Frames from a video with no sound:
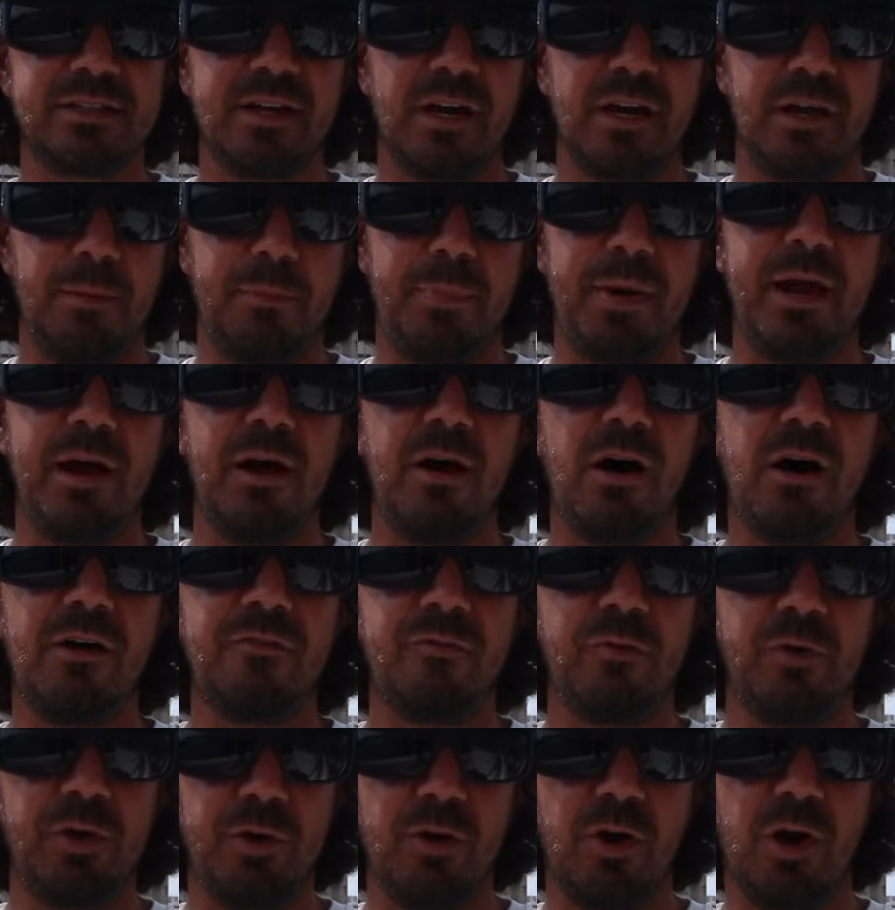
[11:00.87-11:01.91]
gonna pay
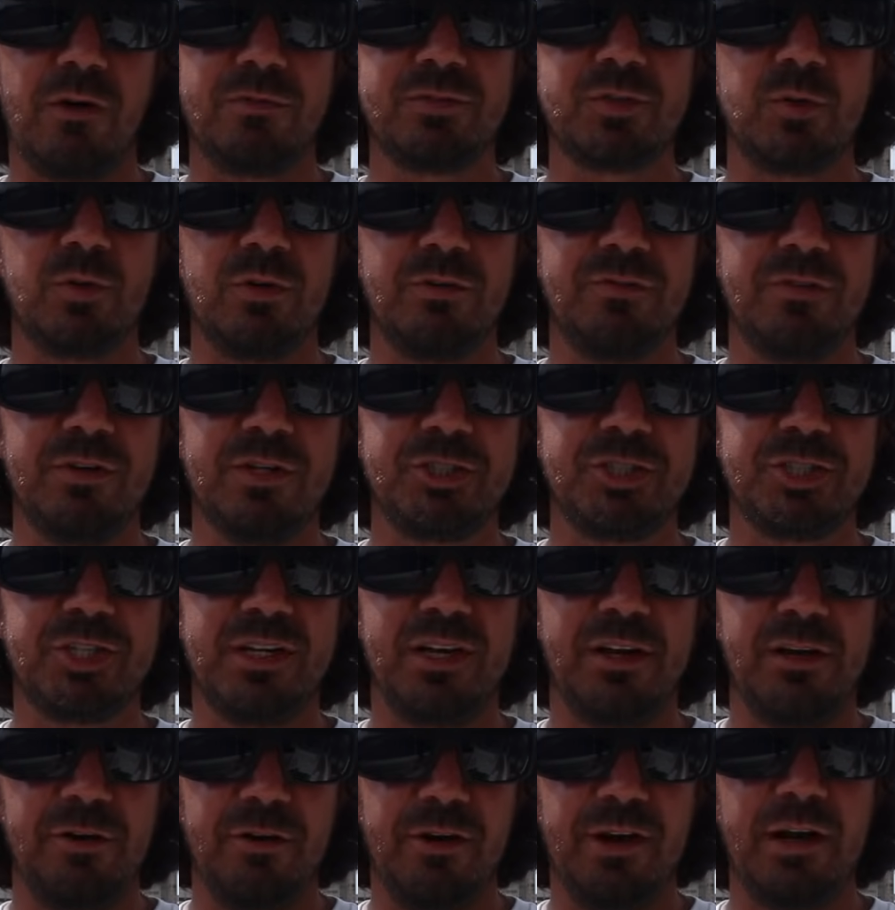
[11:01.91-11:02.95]
off when you're offshore fishing
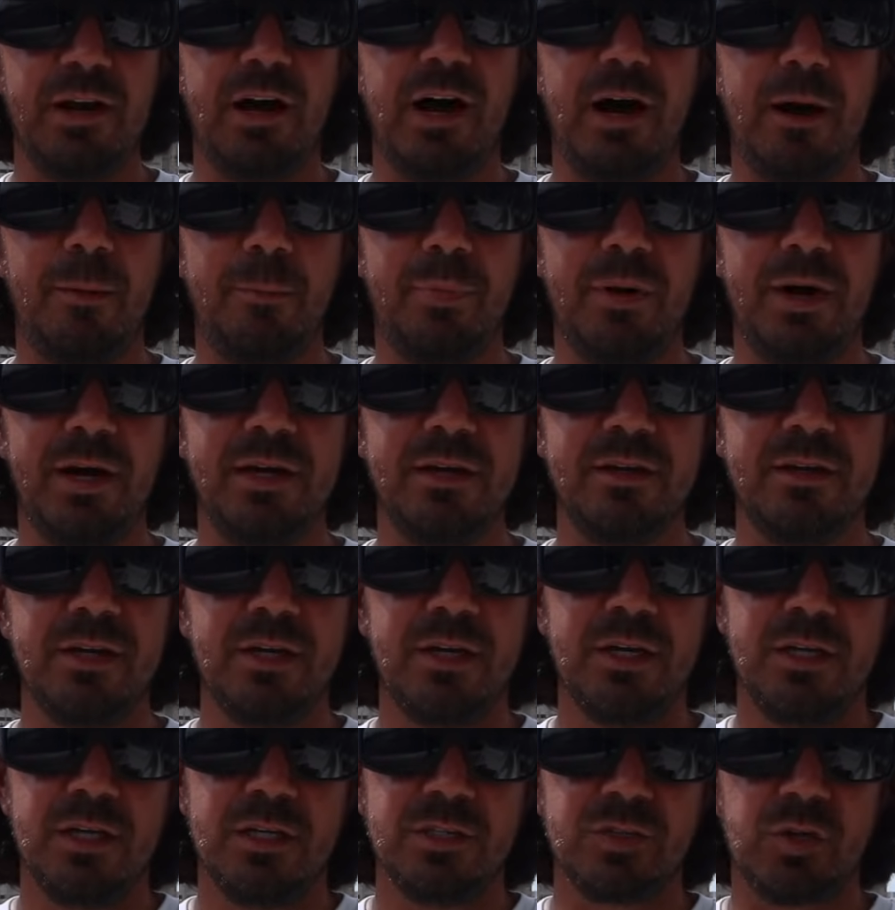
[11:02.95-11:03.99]
and you're in a hot bite.
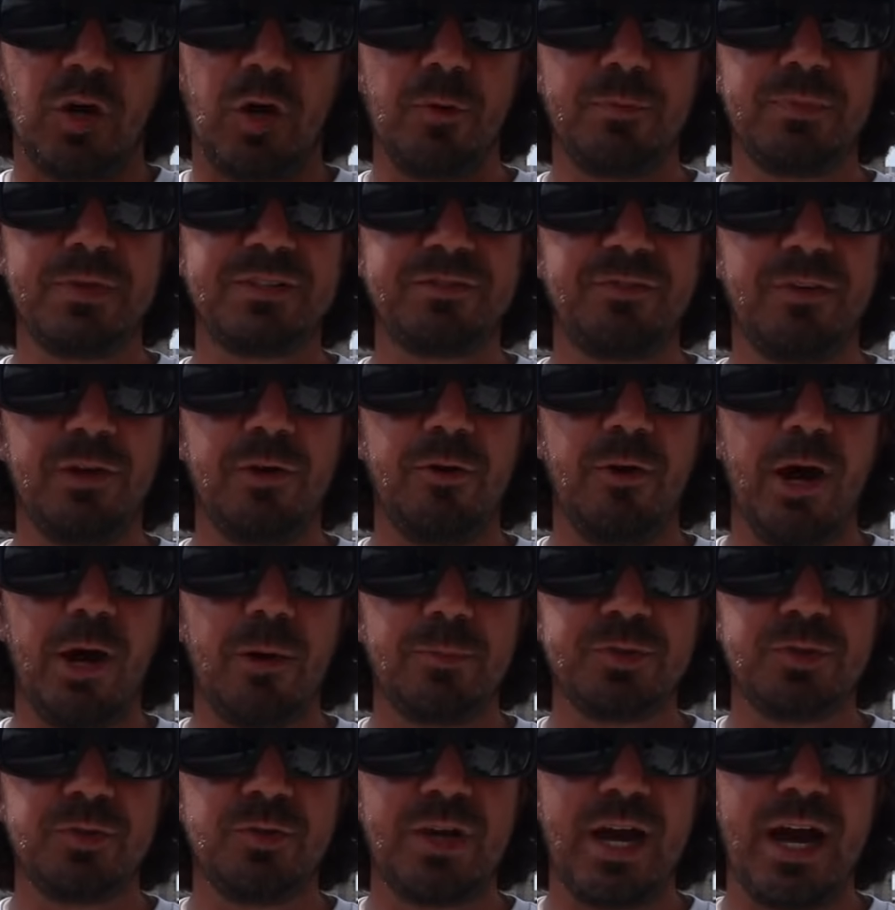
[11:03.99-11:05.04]
So I hope this video
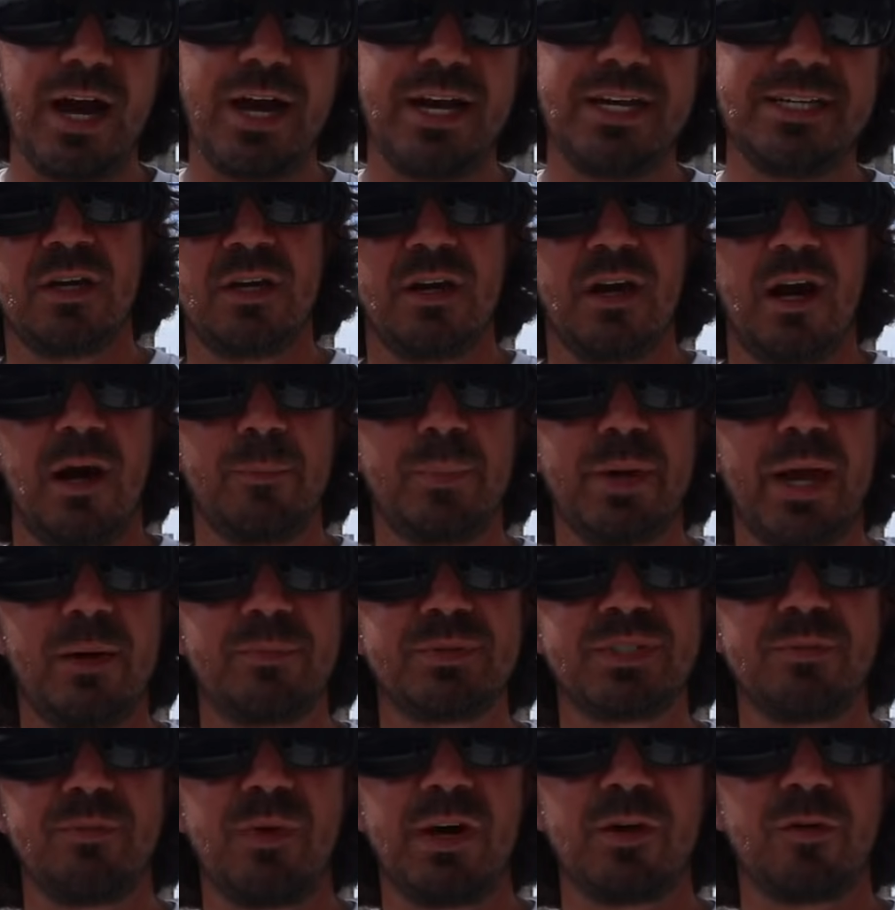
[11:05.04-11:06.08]
helps you guys. I'm
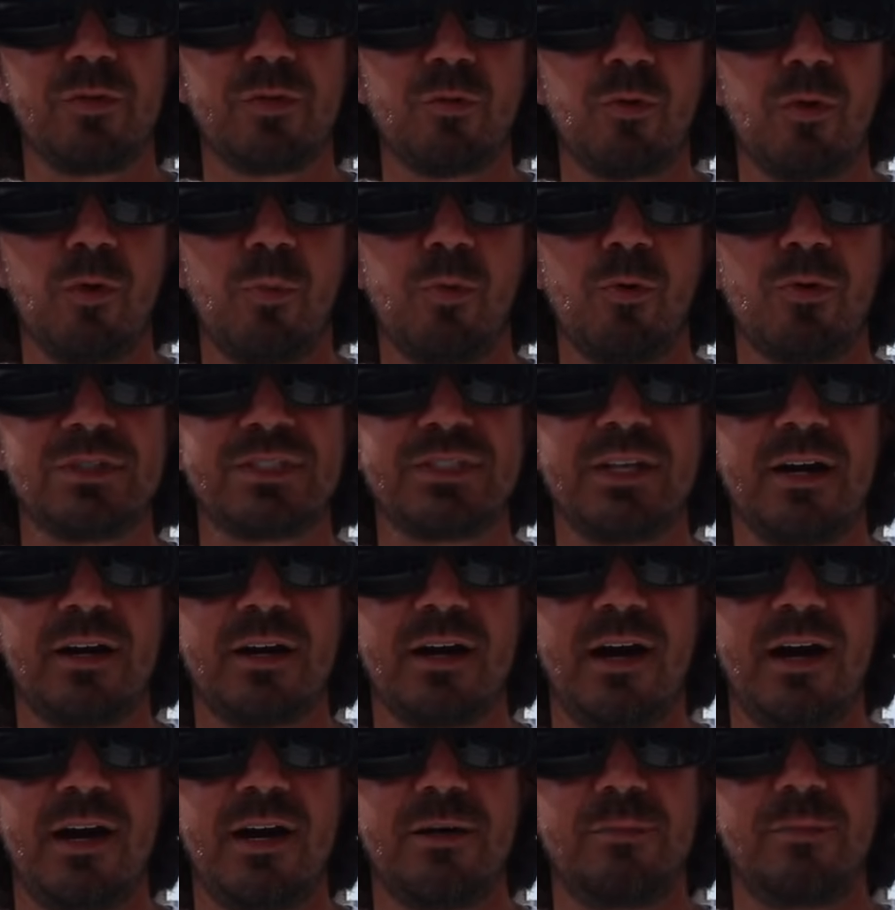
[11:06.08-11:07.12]
Captain Mike with
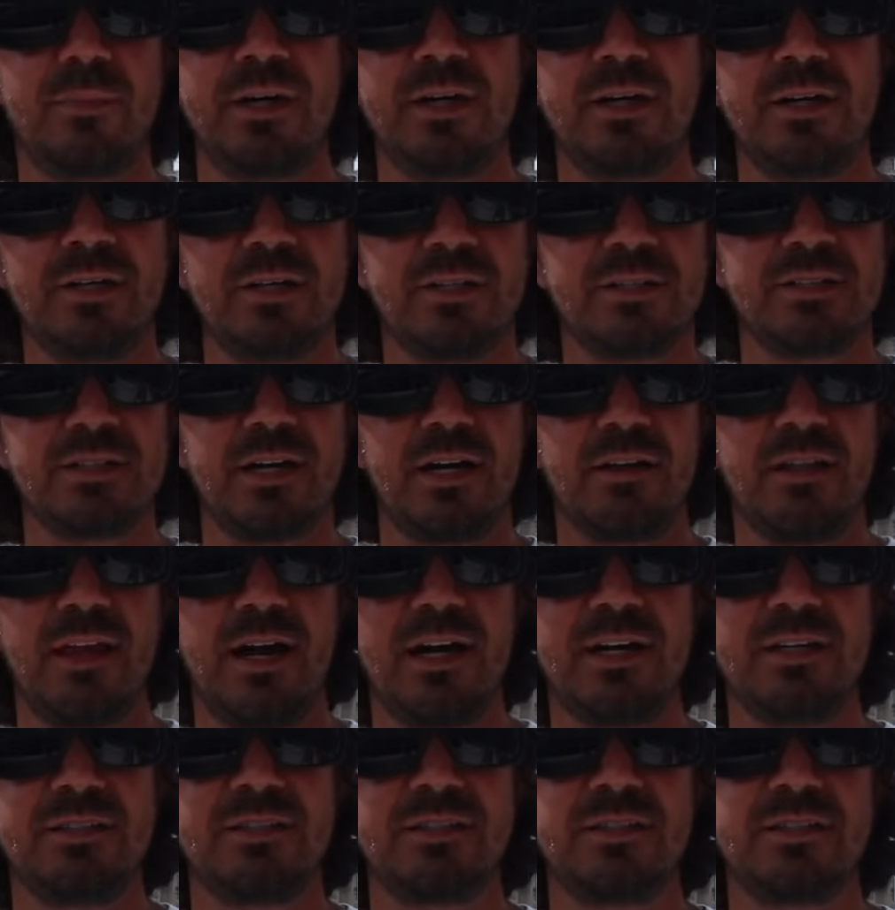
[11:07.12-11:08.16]
ReelReports.com. Tight
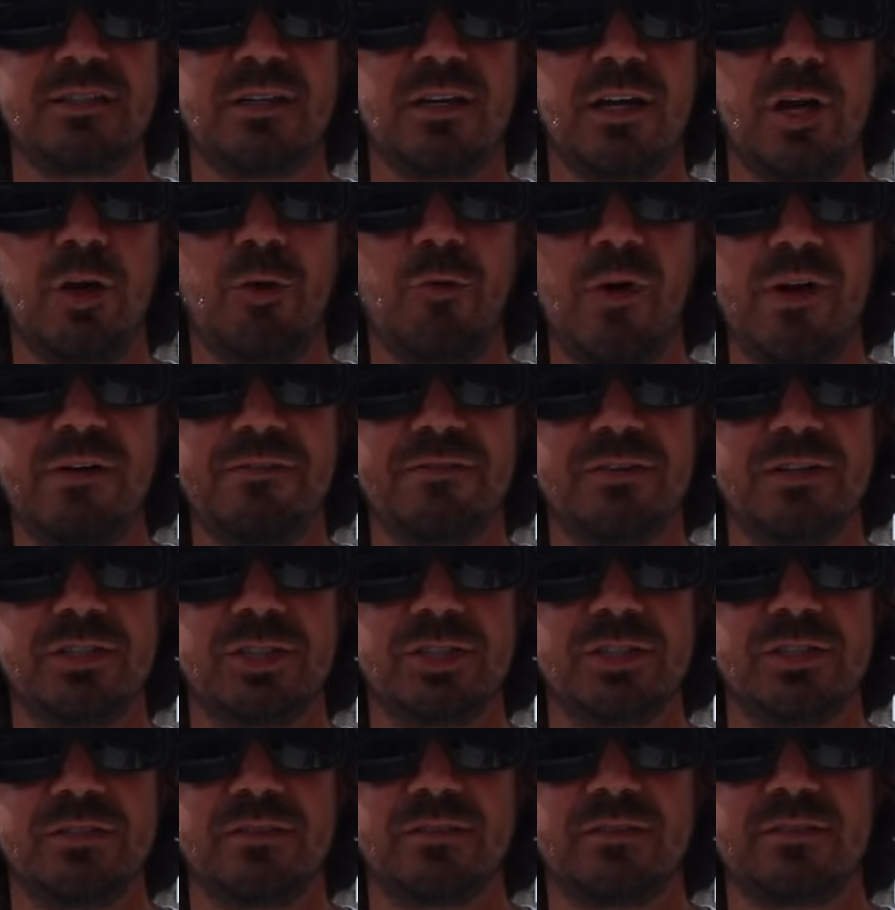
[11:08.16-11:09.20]
lines and great
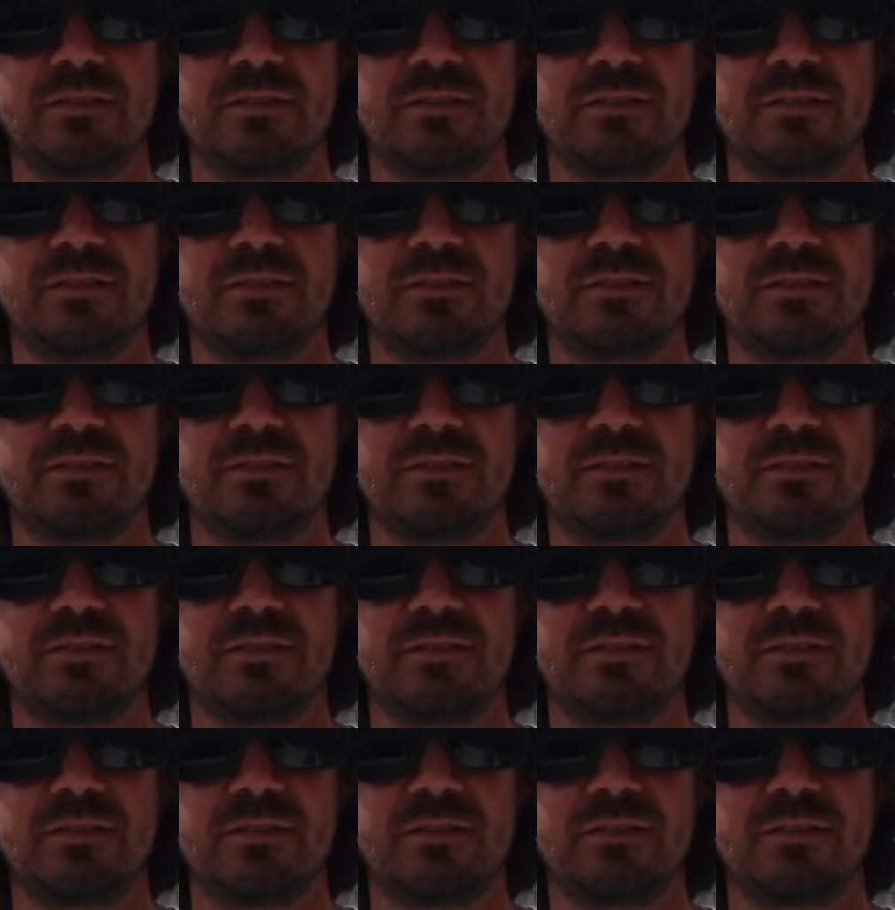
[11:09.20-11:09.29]
fishing.